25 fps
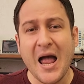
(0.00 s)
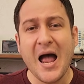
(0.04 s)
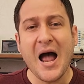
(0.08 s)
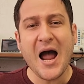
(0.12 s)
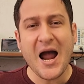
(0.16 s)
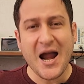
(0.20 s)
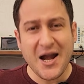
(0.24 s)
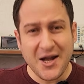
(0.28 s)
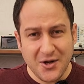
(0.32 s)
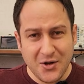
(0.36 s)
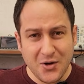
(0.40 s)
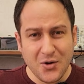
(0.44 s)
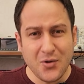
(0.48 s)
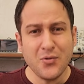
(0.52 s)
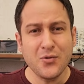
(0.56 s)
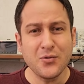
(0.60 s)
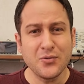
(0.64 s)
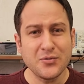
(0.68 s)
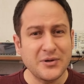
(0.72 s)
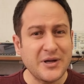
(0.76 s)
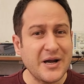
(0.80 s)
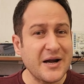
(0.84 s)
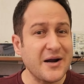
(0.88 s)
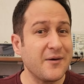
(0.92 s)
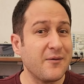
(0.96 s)
I
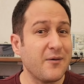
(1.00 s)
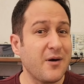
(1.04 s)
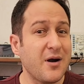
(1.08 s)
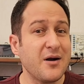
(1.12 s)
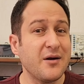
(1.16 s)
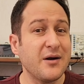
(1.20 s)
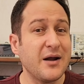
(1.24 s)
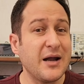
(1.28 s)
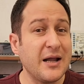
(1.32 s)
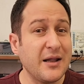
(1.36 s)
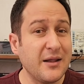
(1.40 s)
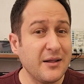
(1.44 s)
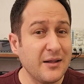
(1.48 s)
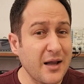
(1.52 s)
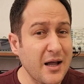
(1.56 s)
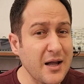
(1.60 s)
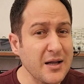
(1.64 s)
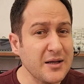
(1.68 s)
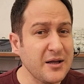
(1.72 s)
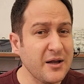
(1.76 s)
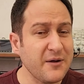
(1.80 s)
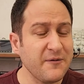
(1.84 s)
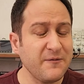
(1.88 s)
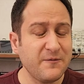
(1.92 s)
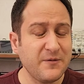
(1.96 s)
know there are a
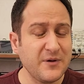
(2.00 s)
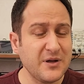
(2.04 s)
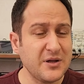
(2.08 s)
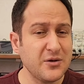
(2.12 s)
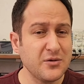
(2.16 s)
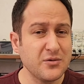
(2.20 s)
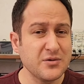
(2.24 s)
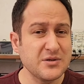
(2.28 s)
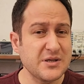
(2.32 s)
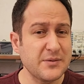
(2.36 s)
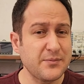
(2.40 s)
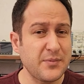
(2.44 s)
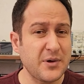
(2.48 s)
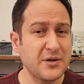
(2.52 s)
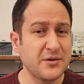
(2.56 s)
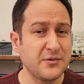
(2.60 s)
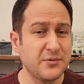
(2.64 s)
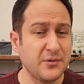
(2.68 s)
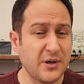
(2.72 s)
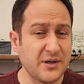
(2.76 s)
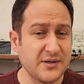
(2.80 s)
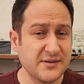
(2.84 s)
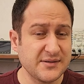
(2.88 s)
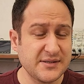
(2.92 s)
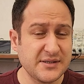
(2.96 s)
lot of videos about
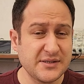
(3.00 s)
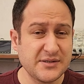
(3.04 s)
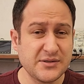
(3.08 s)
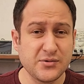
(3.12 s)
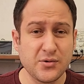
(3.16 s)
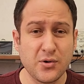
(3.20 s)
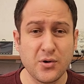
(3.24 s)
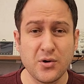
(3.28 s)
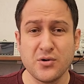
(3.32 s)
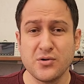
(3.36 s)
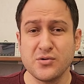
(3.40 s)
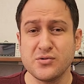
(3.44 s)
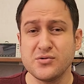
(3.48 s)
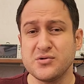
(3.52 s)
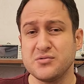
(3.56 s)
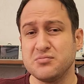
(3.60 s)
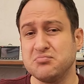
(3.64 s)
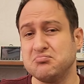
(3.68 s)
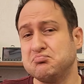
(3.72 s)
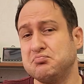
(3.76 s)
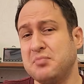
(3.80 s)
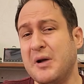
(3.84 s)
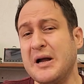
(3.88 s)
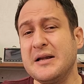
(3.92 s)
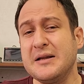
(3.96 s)
transistors,
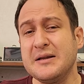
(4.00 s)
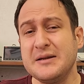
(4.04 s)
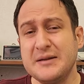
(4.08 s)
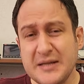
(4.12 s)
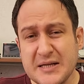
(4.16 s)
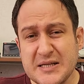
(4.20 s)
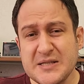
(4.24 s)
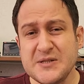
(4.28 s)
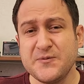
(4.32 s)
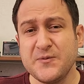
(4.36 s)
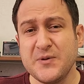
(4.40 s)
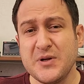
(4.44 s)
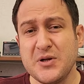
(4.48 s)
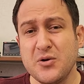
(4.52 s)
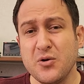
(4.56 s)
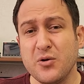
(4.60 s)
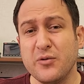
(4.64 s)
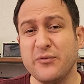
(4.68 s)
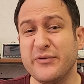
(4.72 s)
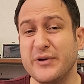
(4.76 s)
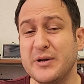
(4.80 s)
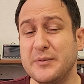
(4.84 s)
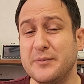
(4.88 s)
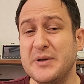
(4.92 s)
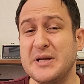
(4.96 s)
but this video
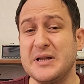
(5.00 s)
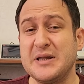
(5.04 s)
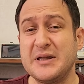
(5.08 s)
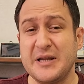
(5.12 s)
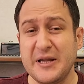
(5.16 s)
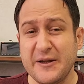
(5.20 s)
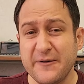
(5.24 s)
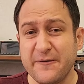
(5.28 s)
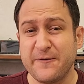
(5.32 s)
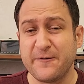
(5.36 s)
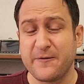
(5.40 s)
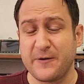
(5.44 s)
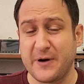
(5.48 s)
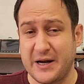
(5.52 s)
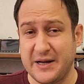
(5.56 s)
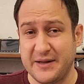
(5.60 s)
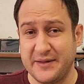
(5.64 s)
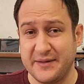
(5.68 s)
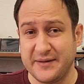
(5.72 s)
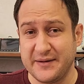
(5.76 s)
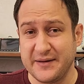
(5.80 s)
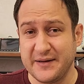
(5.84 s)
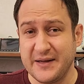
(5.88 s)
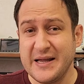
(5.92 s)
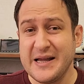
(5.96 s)
will be
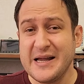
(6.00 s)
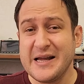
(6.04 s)
different.